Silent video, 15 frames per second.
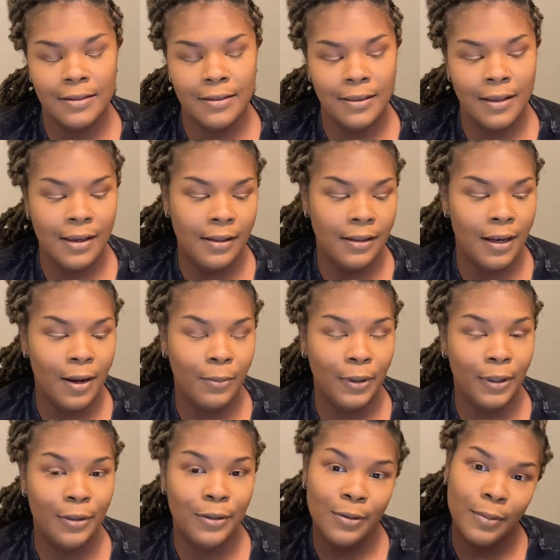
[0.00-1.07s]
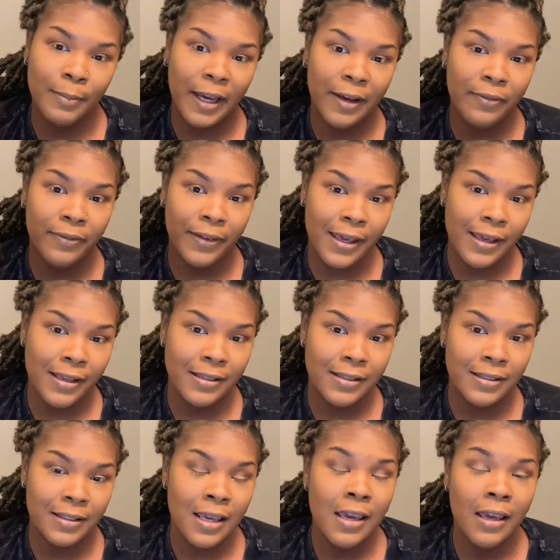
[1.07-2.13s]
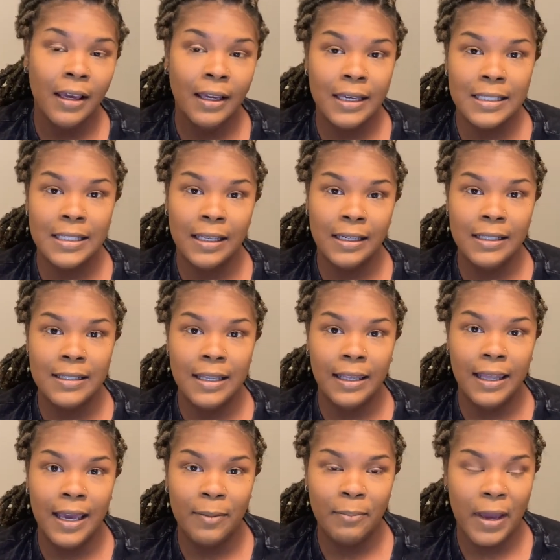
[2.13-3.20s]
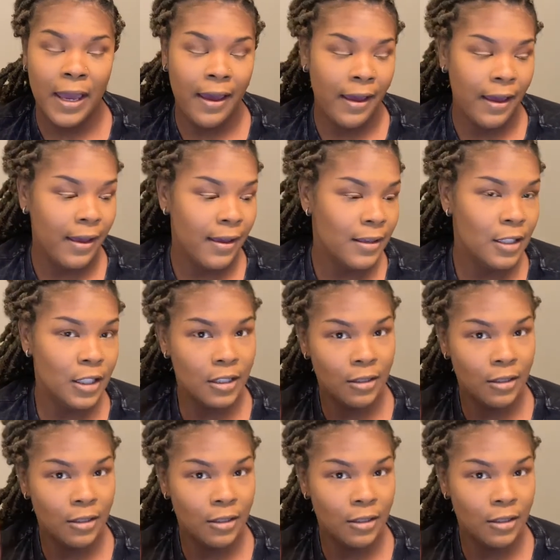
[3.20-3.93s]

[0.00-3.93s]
thing that I want to do to my face. Guess I need to line my eyes.